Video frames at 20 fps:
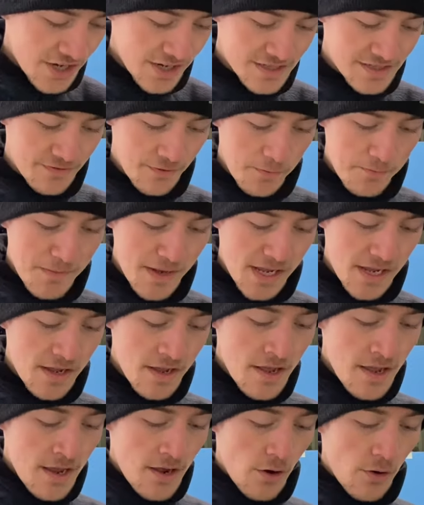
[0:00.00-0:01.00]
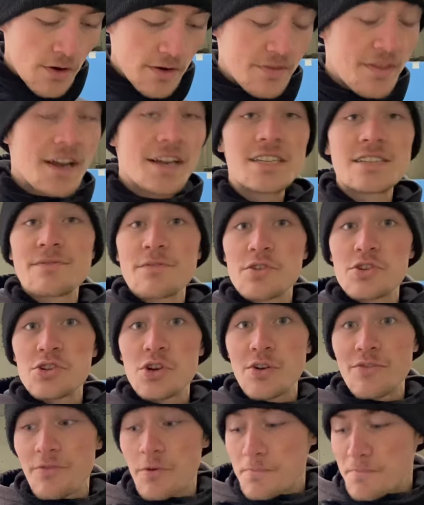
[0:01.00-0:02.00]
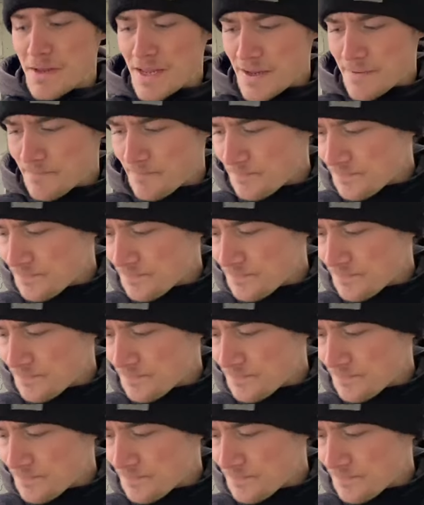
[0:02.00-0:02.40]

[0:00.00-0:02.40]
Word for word: That is for me. Or that is for sure for me.